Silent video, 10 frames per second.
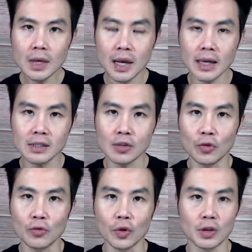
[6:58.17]
and so
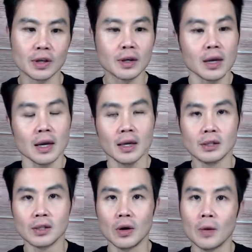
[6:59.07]
forth. And
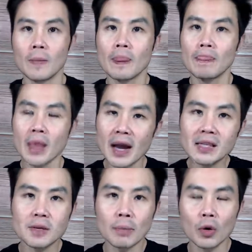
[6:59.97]
so not as
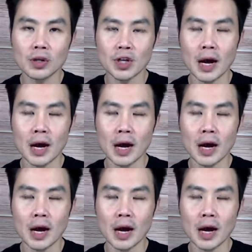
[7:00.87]
important to